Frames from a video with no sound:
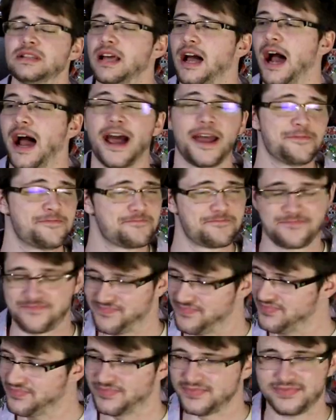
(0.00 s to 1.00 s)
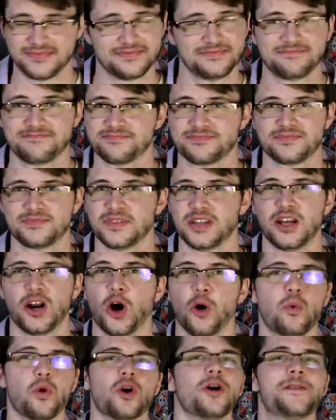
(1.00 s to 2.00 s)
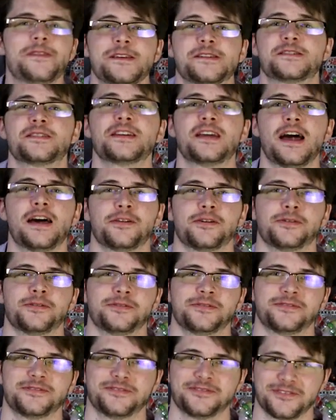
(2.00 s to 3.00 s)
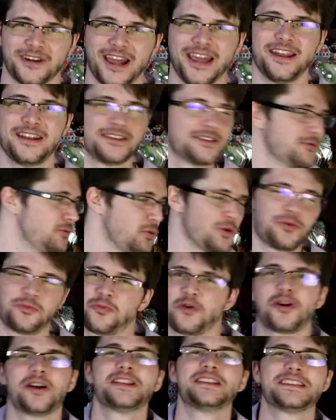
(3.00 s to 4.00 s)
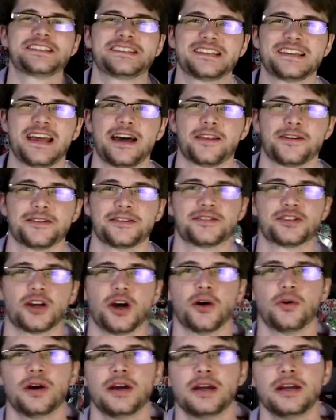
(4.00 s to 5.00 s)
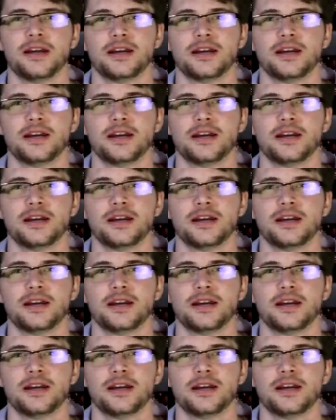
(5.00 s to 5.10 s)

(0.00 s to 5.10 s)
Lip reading: we're in this together, right? We're in this together. So